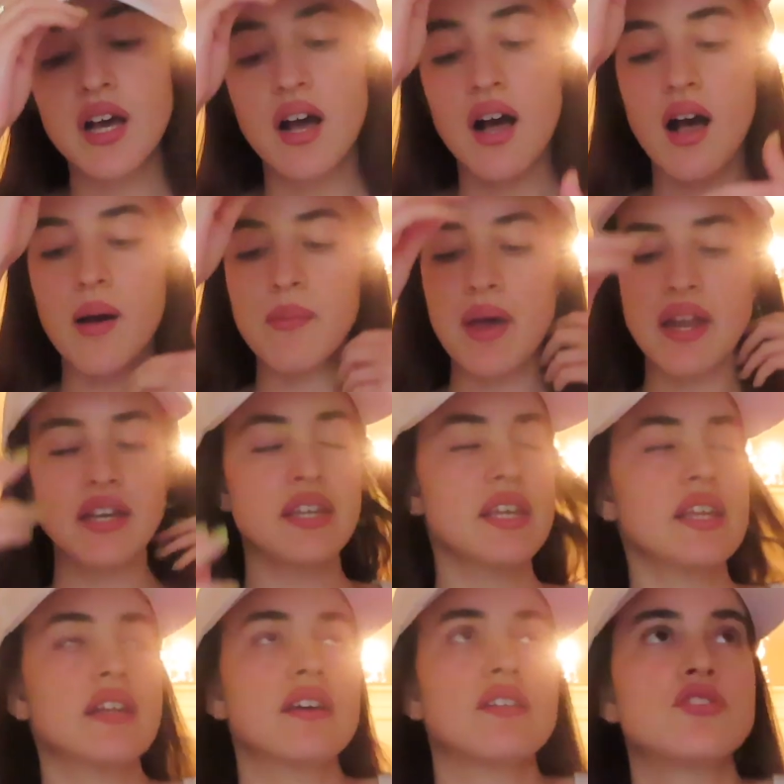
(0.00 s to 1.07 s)
and
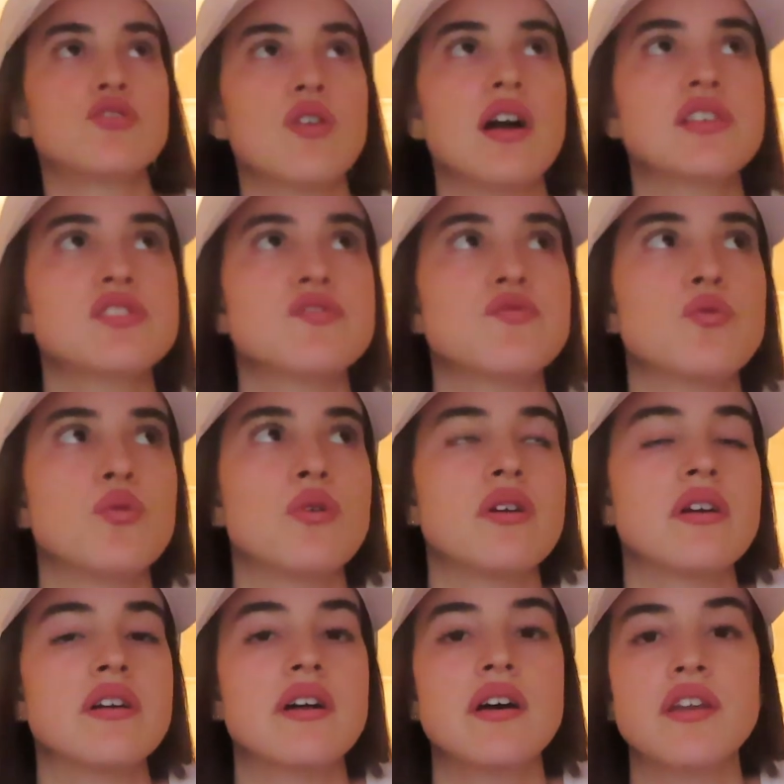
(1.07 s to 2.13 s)
need a dress
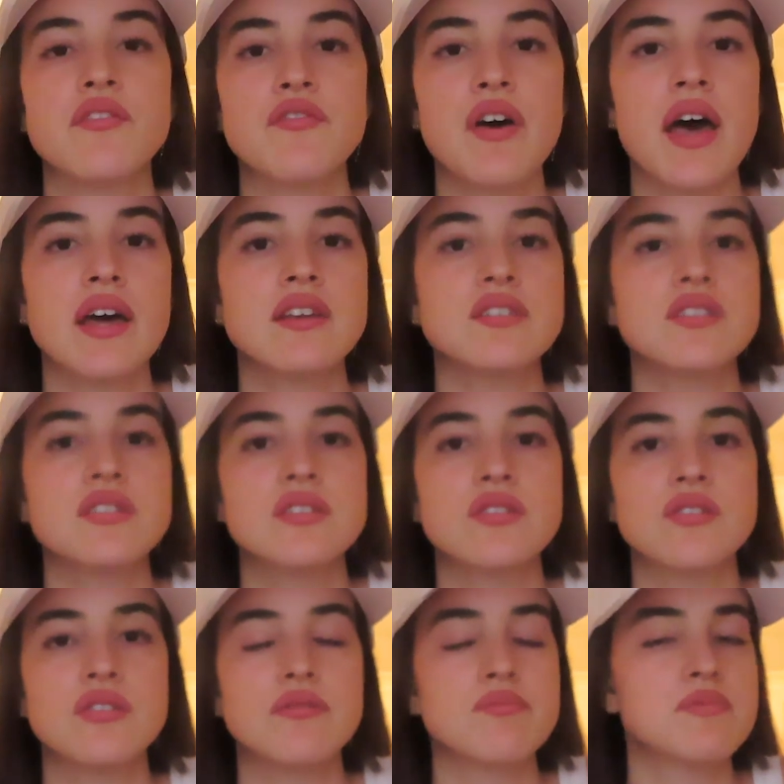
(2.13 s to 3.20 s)
for an event
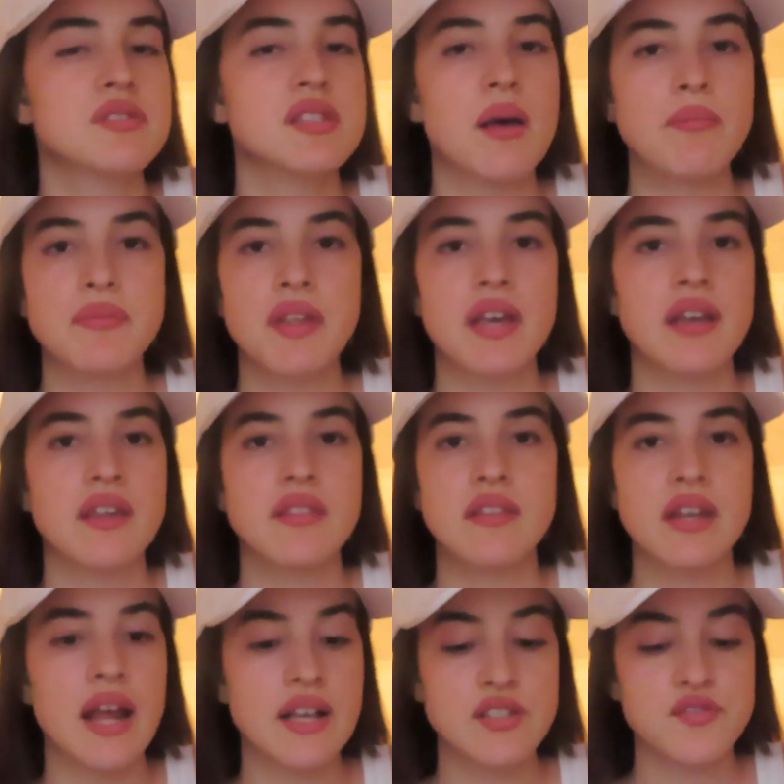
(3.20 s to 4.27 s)
or something in the
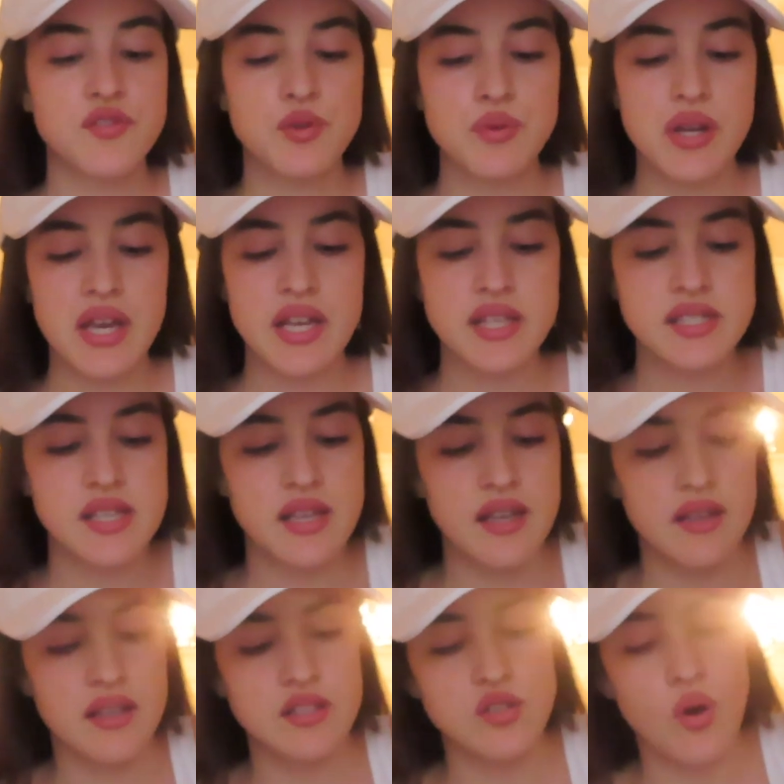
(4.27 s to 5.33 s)
next few days.
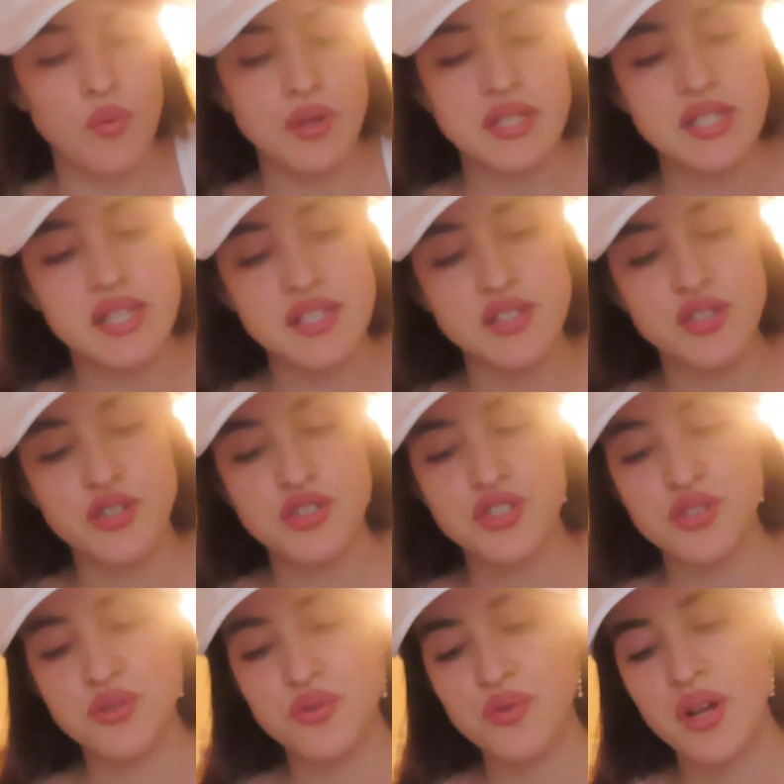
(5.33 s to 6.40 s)
It's always easier
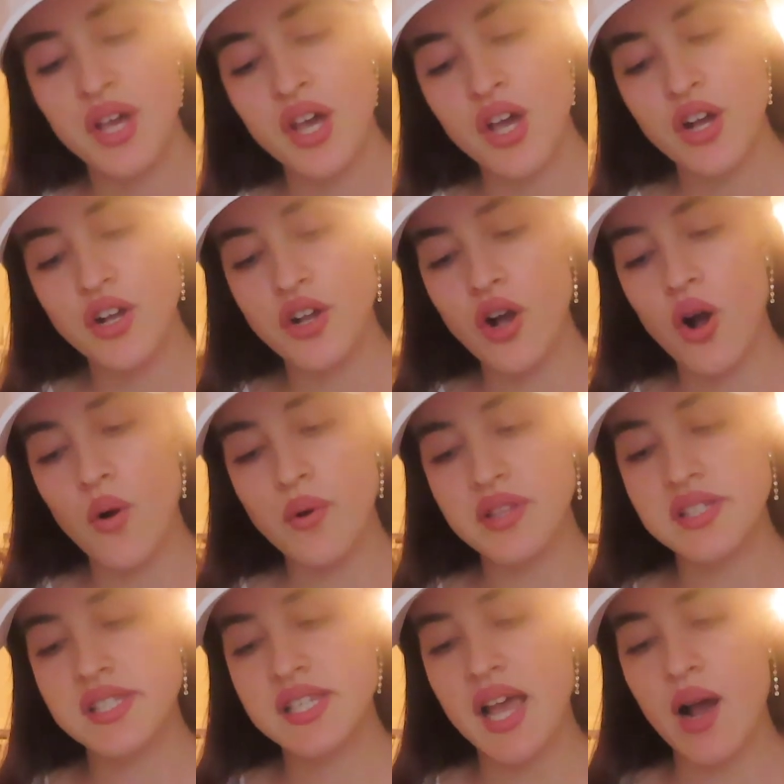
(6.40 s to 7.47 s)
to go
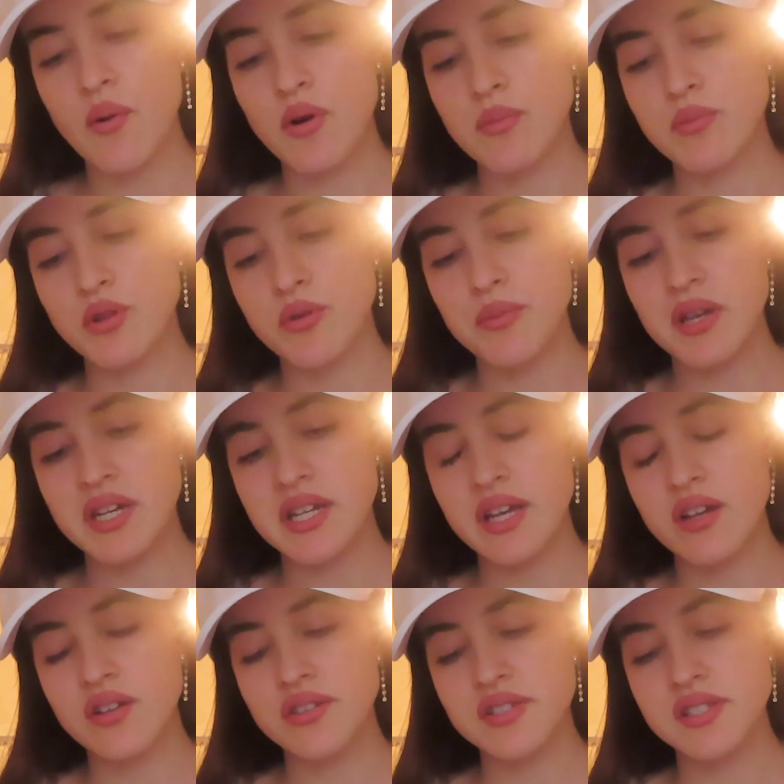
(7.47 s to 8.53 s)
and scour
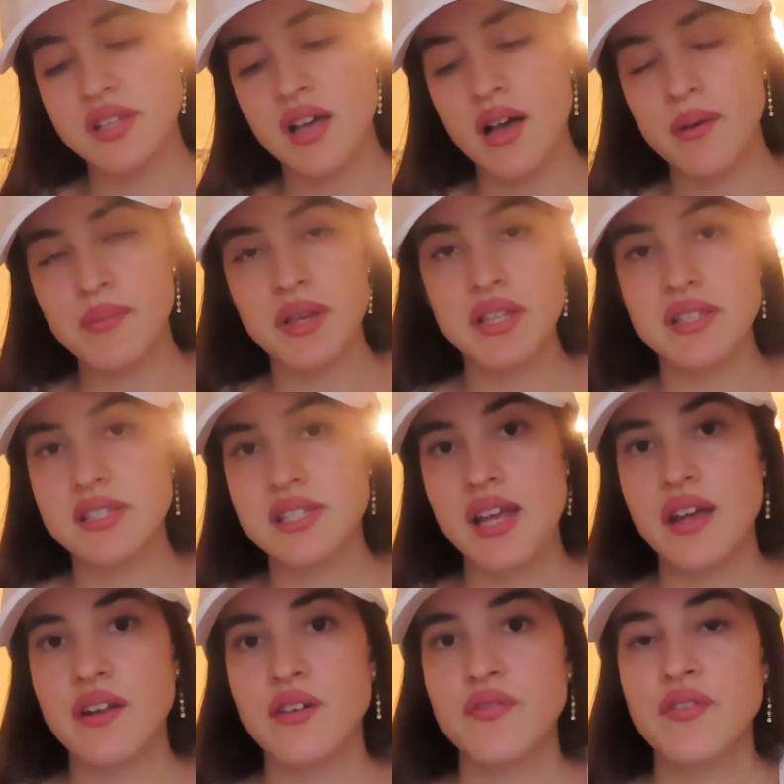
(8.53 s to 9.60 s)
Bloomingdale's
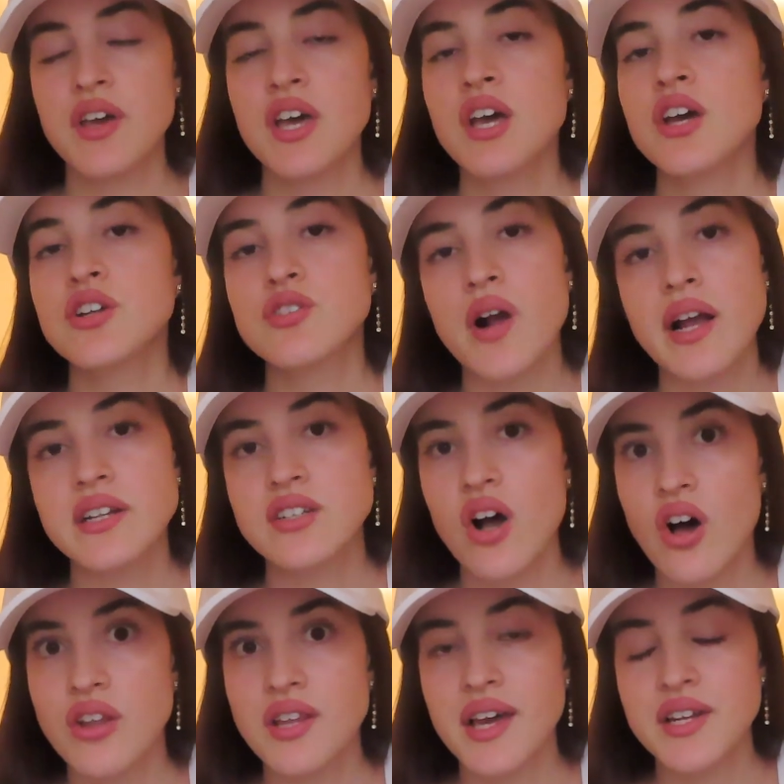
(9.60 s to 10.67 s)
instead of trying to
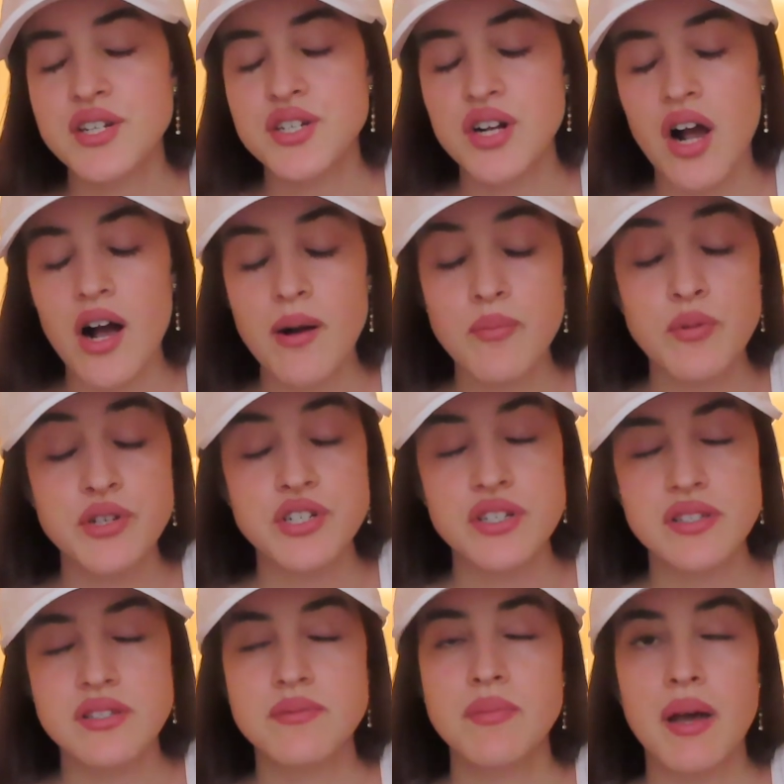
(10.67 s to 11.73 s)
online shop, which
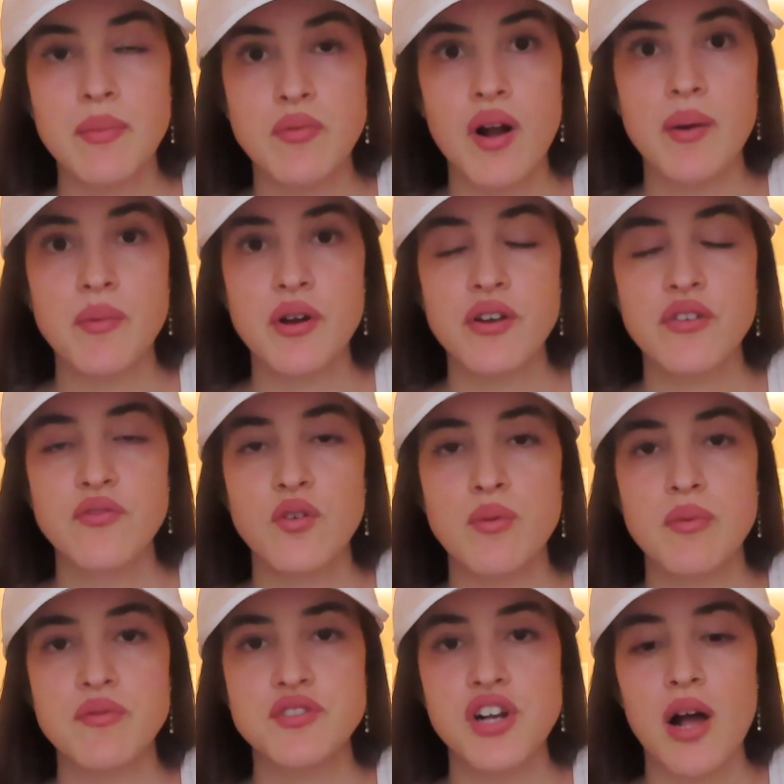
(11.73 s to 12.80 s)
is my primary
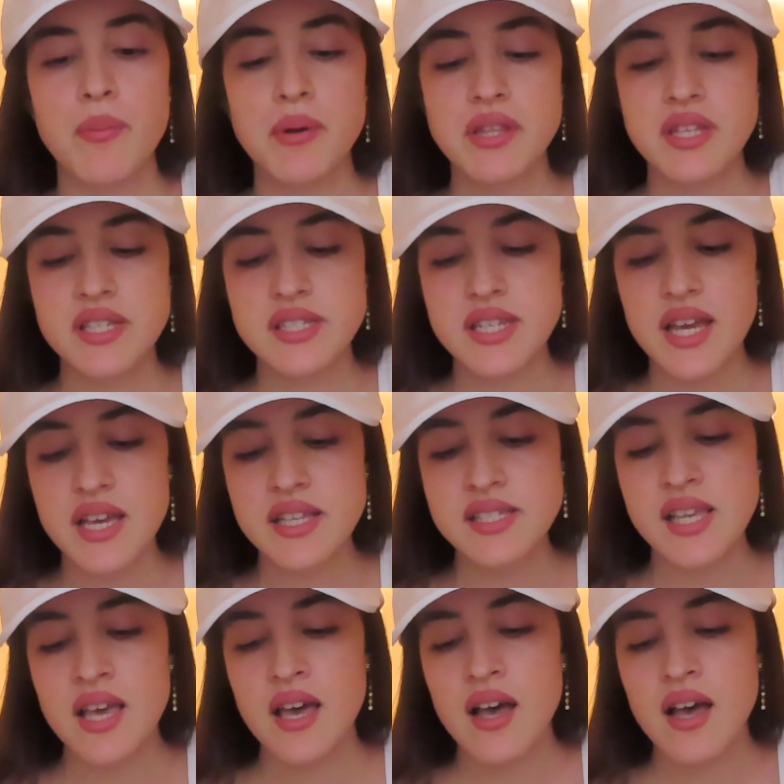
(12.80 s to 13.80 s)
form of shopping these days.